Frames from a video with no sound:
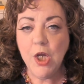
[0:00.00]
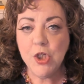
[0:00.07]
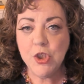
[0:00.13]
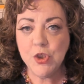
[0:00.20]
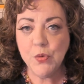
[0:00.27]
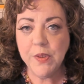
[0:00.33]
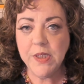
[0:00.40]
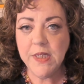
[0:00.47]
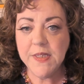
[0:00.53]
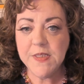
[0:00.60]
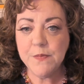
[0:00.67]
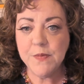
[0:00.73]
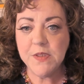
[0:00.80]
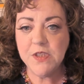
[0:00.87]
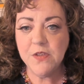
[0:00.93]
during
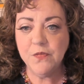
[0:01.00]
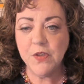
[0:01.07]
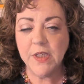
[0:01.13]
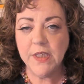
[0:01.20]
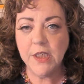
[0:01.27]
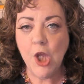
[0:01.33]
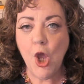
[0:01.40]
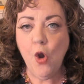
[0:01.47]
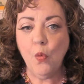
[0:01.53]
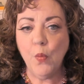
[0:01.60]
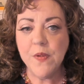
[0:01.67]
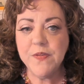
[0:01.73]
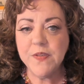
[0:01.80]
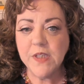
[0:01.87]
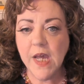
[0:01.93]
his pontificate
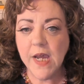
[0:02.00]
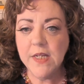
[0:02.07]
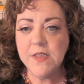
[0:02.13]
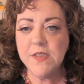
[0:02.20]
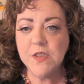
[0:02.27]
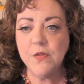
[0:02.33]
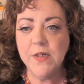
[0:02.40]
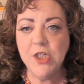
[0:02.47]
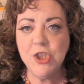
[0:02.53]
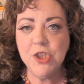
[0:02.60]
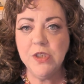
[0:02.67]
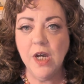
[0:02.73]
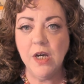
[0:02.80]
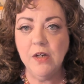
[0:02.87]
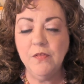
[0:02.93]
was the
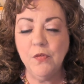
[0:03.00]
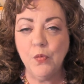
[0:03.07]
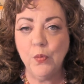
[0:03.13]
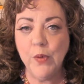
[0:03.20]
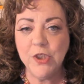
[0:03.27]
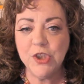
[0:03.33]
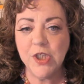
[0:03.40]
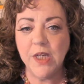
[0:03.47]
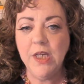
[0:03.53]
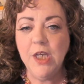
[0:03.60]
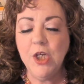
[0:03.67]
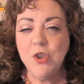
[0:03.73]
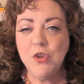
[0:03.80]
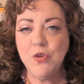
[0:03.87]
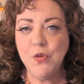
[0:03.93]
consecration of Russia
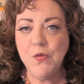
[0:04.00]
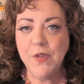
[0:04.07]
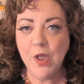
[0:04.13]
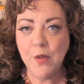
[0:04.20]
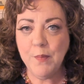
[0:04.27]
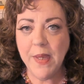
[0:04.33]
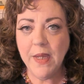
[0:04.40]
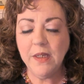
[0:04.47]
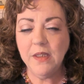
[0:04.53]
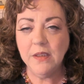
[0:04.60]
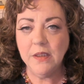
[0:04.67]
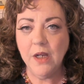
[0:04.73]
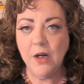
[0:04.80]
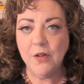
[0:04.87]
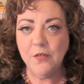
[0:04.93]
to the
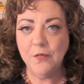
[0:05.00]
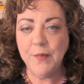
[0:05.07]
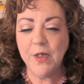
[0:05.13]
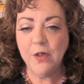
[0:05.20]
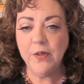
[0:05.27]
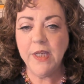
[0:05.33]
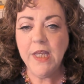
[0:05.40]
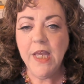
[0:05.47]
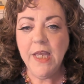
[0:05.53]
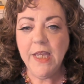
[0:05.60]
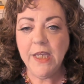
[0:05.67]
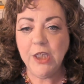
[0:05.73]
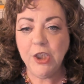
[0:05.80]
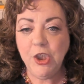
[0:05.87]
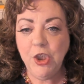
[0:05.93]
Immaculate Heart of Mary
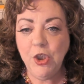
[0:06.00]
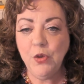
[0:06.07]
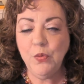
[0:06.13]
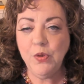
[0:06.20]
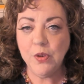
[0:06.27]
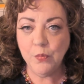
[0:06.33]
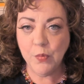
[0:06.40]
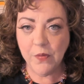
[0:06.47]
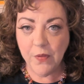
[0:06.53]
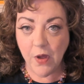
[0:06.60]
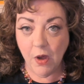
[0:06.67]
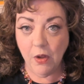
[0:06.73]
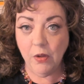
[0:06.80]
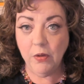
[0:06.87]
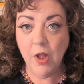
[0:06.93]
in union with
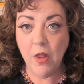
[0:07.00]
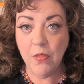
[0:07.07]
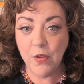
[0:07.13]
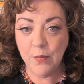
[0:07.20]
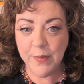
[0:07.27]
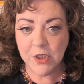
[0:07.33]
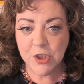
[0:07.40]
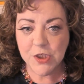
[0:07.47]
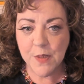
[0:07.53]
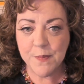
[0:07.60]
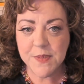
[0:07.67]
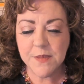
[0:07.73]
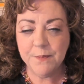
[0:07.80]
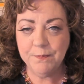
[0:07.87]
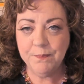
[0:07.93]
all the bishops.